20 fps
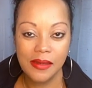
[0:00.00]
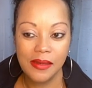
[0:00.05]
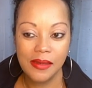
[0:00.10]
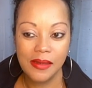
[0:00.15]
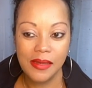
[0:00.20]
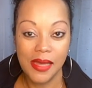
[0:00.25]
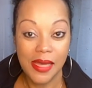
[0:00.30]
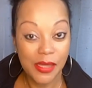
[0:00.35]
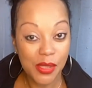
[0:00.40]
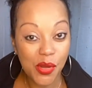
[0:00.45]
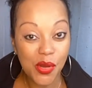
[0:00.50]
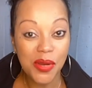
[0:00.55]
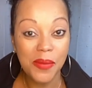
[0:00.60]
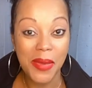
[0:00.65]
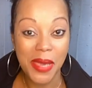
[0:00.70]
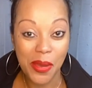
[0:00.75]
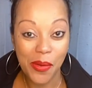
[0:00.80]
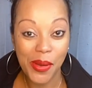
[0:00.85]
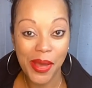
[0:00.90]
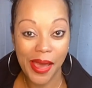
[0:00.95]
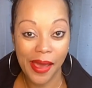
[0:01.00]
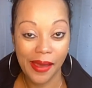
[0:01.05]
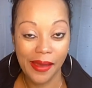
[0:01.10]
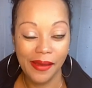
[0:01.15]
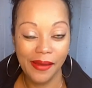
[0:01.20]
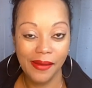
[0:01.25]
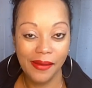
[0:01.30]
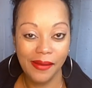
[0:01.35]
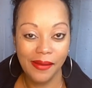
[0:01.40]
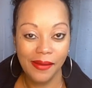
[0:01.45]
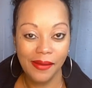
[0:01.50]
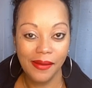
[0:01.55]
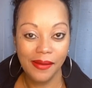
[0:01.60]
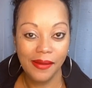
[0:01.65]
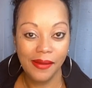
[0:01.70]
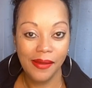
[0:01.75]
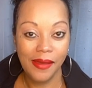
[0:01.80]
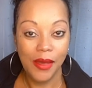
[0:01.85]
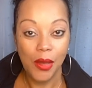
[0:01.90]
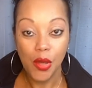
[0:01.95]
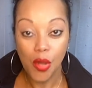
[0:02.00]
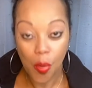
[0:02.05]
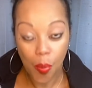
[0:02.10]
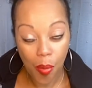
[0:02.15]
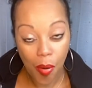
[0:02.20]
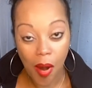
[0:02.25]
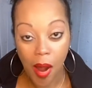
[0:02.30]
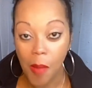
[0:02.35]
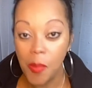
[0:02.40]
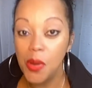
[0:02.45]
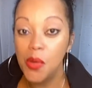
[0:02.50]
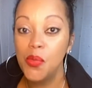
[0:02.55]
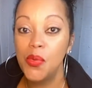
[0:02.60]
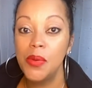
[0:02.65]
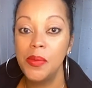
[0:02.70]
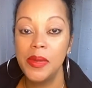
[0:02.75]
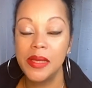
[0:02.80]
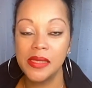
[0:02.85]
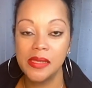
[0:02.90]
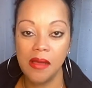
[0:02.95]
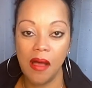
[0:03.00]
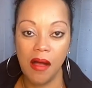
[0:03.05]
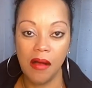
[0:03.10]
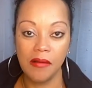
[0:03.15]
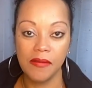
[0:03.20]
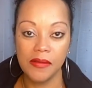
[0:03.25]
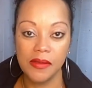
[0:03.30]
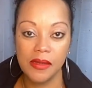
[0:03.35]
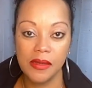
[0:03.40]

it's going to be okay. Your problem will be solved.